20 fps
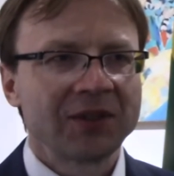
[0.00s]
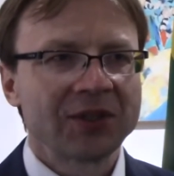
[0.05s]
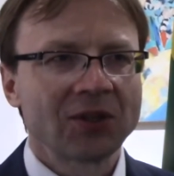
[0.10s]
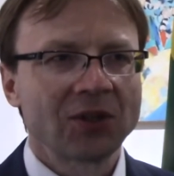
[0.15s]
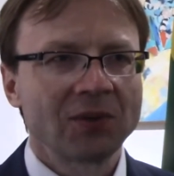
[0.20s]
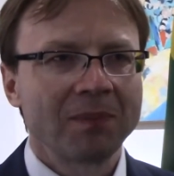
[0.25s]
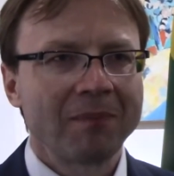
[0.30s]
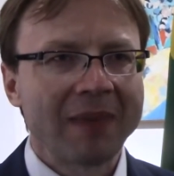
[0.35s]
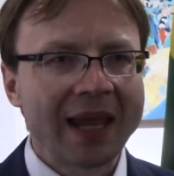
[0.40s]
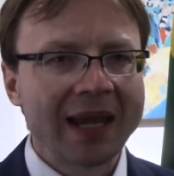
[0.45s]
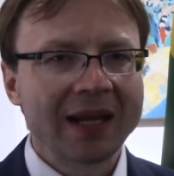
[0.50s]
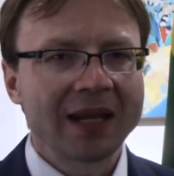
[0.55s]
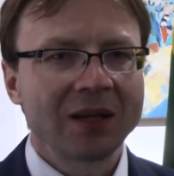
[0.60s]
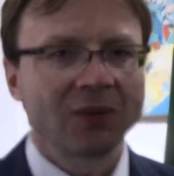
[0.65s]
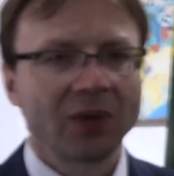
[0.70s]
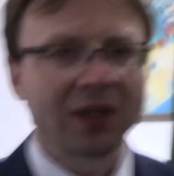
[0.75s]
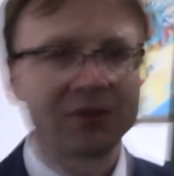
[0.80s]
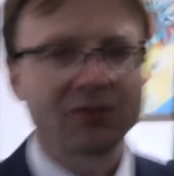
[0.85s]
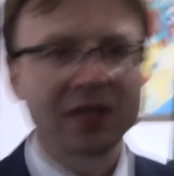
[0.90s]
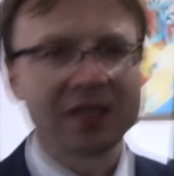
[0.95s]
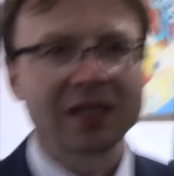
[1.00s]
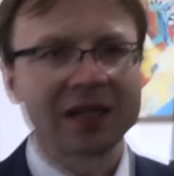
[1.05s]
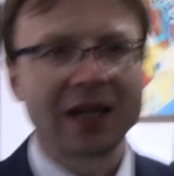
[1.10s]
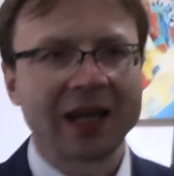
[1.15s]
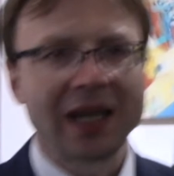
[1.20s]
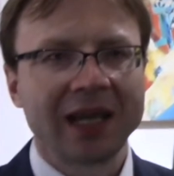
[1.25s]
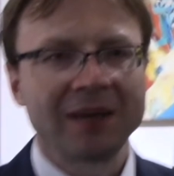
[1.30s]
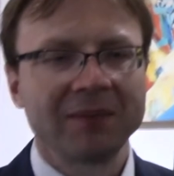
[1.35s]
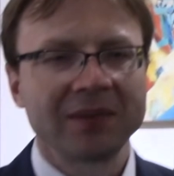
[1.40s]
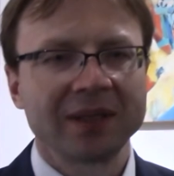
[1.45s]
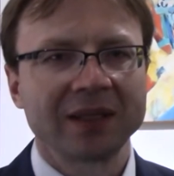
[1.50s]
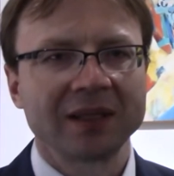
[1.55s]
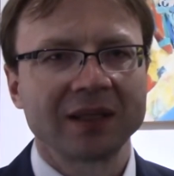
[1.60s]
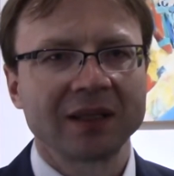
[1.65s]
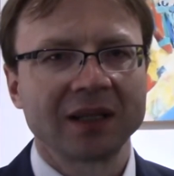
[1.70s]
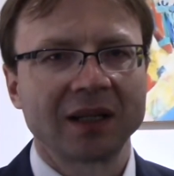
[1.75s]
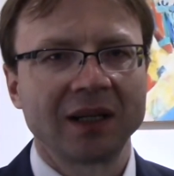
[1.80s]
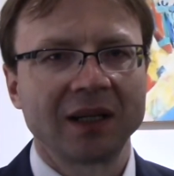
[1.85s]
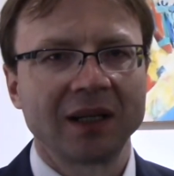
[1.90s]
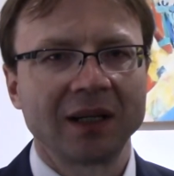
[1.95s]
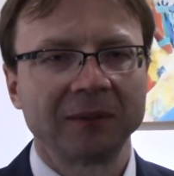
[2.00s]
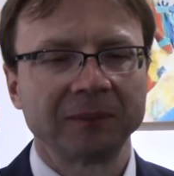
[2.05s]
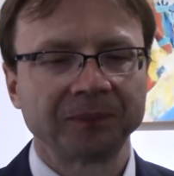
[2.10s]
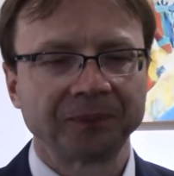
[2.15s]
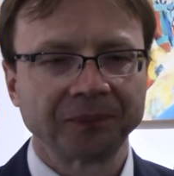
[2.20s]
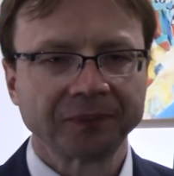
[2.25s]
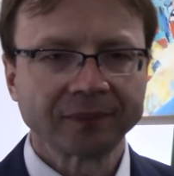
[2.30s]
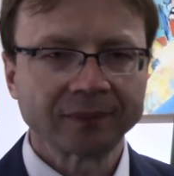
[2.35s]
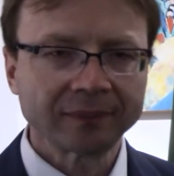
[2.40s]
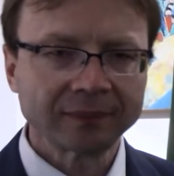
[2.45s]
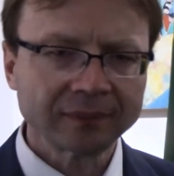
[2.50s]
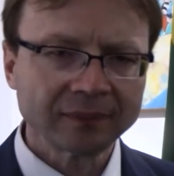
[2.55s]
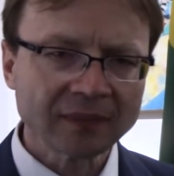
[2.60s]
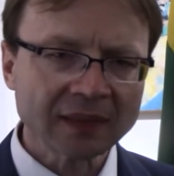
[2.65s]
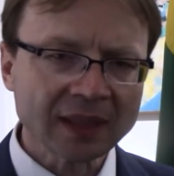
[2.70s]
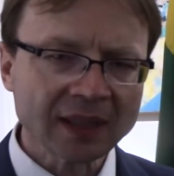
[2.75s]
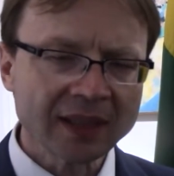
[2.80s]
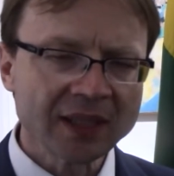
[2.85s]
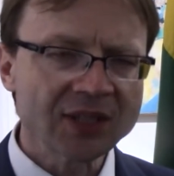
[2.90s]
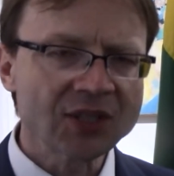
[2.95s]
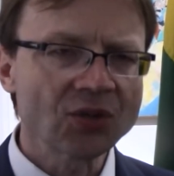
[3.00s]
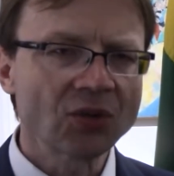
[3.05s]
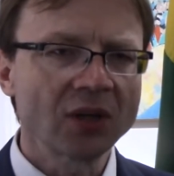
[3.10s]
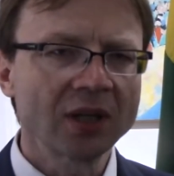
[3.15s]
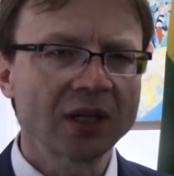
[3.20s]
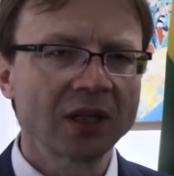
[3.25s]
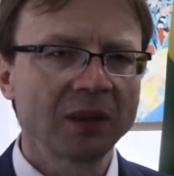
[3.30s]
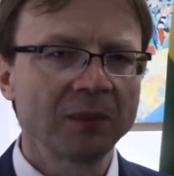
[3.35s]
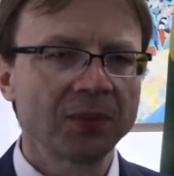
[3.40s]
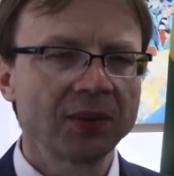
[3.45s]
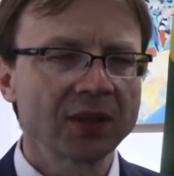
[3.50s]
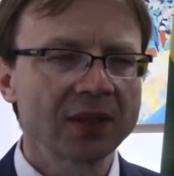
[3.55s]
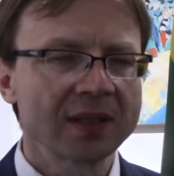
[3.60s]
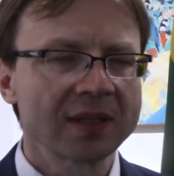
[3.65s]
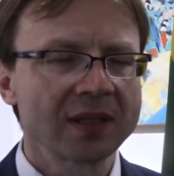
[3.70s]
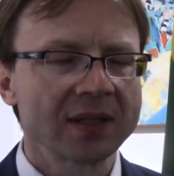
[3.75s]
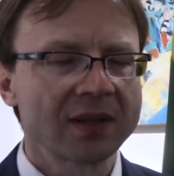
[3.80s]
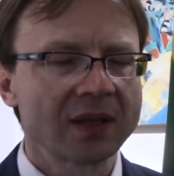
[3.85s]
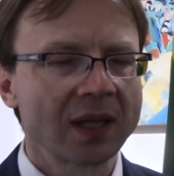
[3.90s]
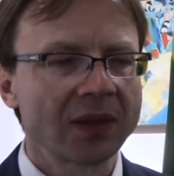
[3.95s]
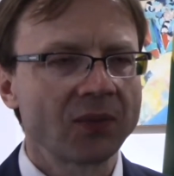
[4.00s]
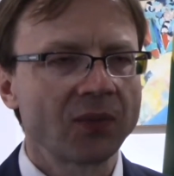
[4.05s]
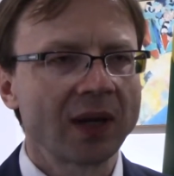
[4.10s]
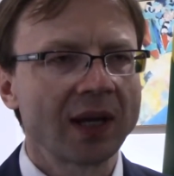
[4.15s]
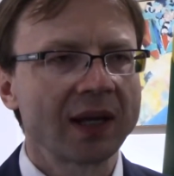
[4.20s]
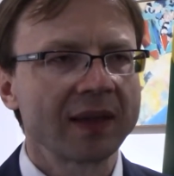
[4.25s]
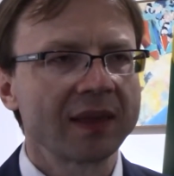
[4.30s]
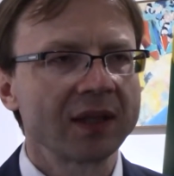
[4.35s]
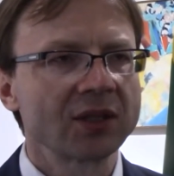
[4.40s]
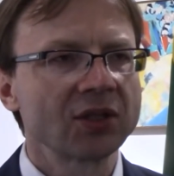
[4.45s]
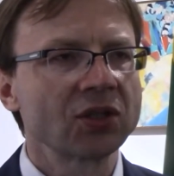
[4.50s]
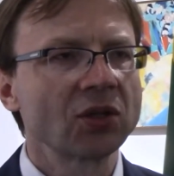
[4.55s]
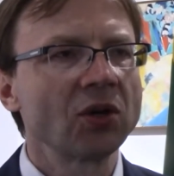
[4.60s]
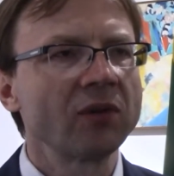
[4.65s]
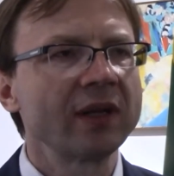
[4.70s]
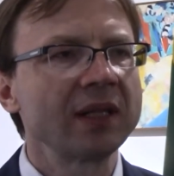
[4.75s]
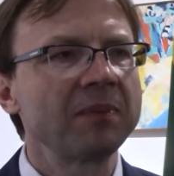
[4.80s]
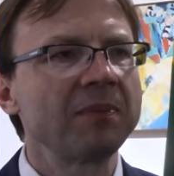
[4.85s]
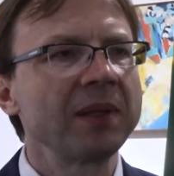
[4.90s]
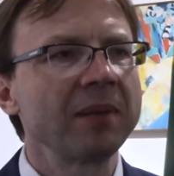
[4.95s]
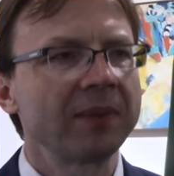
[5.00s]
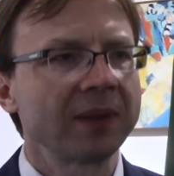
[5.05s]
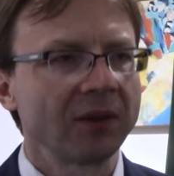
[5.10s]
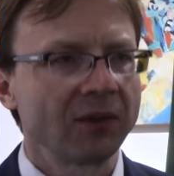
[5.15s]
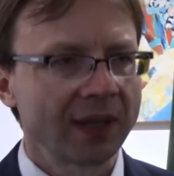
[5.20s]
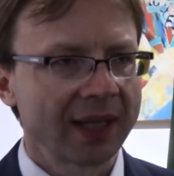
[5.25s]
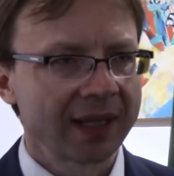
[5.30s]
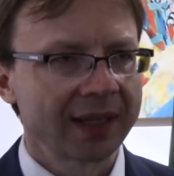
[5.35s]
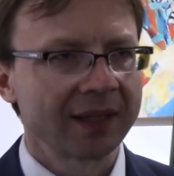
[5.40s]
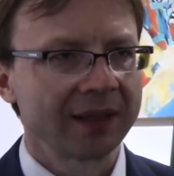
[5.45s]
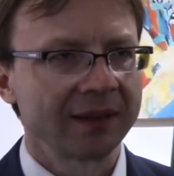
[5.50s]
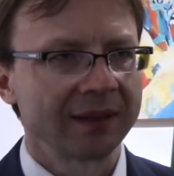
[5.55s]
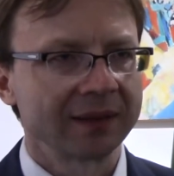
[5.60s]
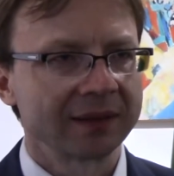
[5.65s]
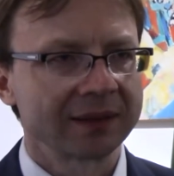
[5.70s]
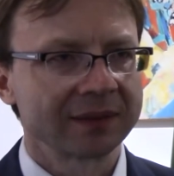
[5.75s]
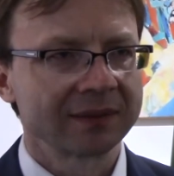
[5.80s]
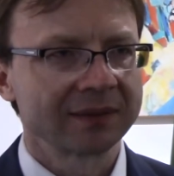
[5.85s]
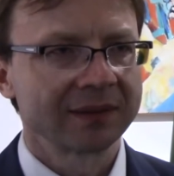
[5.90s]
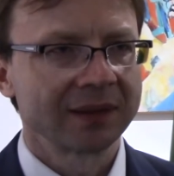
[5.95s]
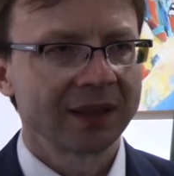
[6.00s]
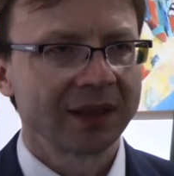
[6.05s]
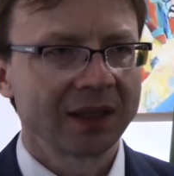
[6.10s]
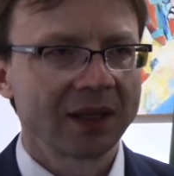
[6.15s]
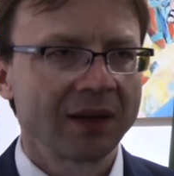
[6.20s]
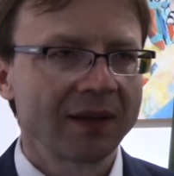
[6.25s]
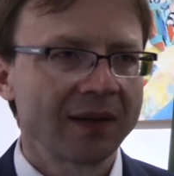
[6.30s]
So mainly what was claimed in historical books is that where the Soviet people were killed, you know,